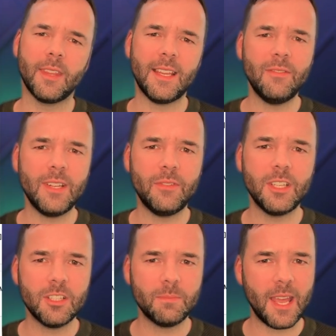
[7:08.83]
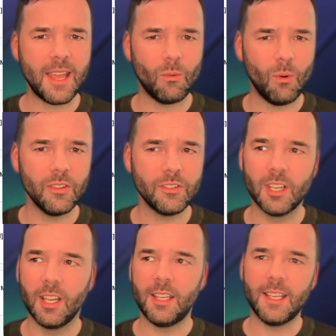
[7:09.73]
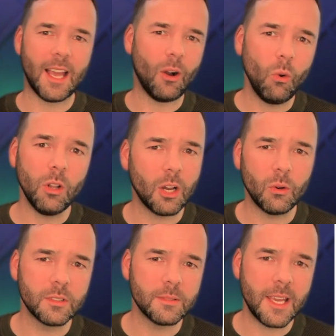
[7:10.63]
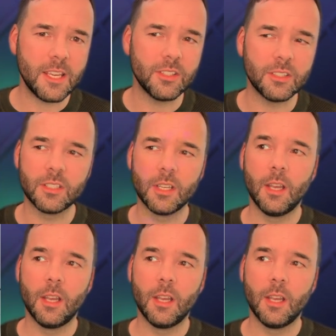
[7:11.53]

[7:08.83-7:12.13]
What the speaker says: Even if you just pay it once, you can get all our automations.